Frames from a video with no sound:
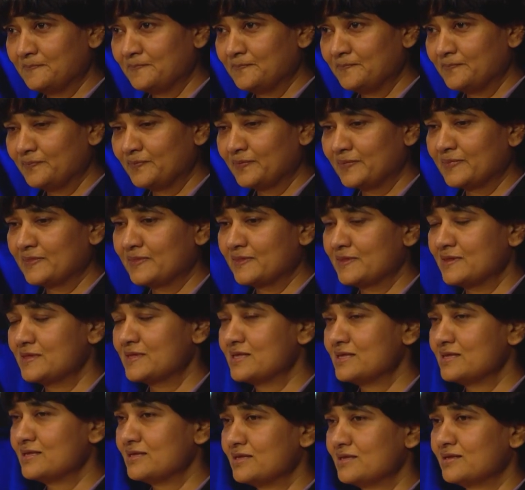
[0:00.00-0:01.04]
A
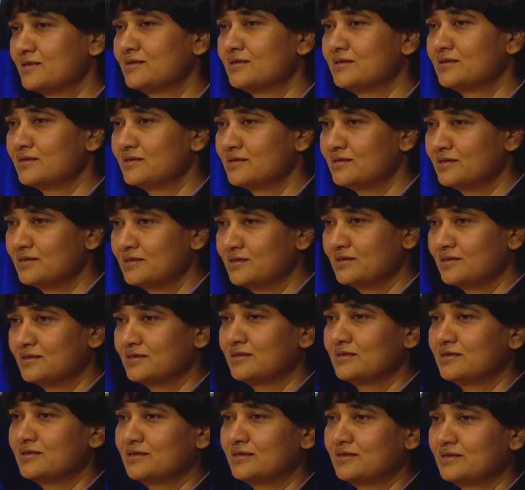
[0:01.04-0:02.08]
remarkable
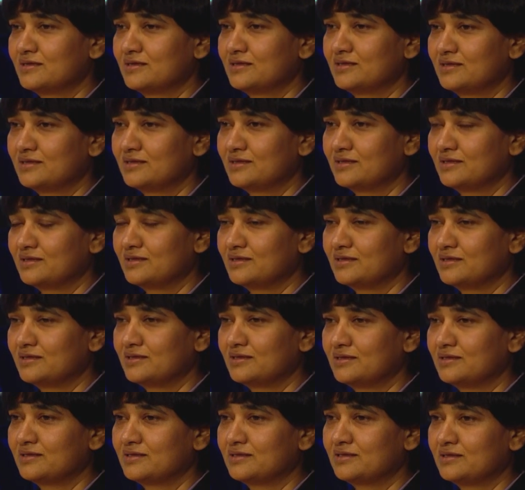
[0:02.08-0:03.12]
ride, only
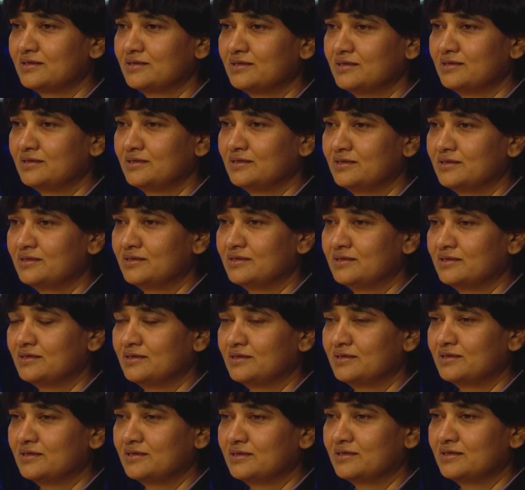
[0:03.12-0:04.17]
here in America. I was
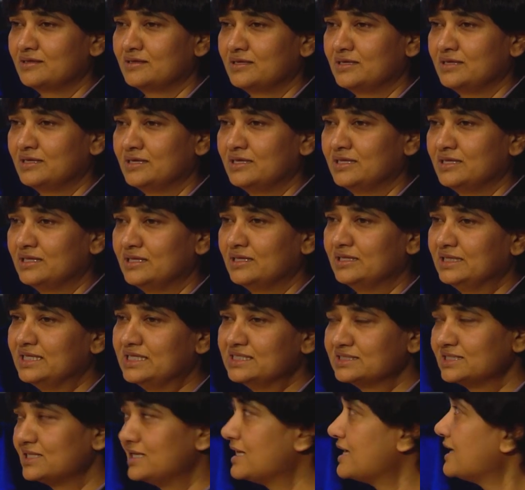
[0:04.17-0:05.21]
born in...
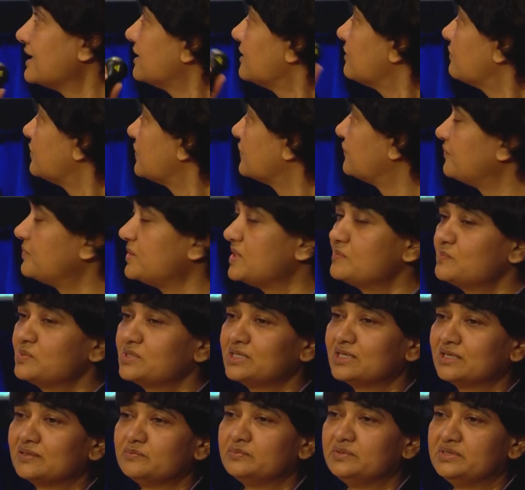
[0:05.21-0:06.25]
There's a lineup of
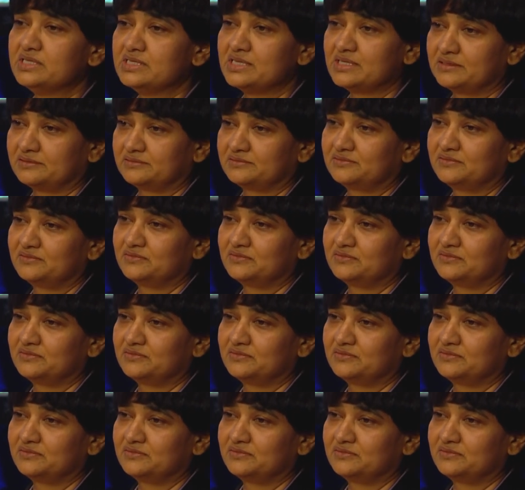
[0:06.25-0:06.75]
people up there.